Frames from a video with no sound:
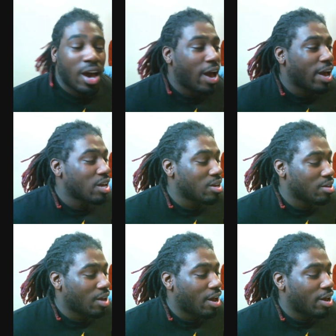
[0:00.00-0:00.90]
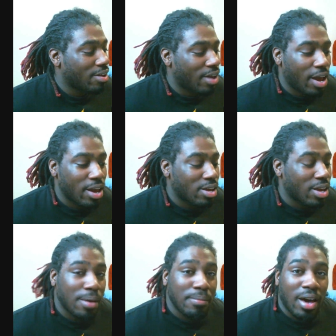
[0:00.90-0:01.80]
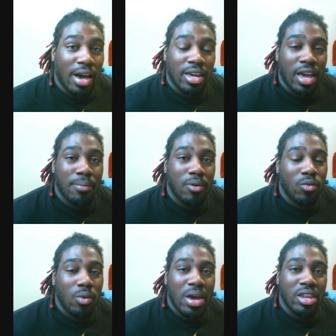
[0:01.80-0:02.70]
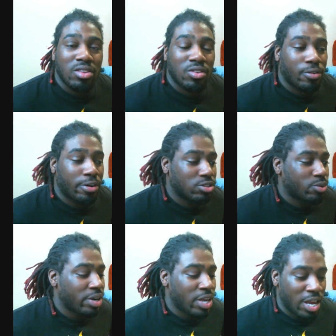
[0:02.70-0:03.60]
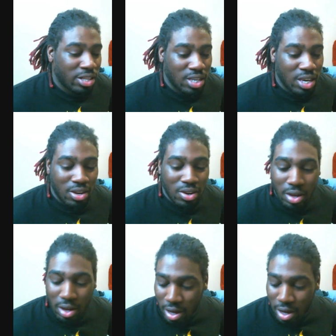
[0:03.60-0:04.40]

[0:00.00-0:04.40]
I I I can't I can't believe we made it this far. 2018.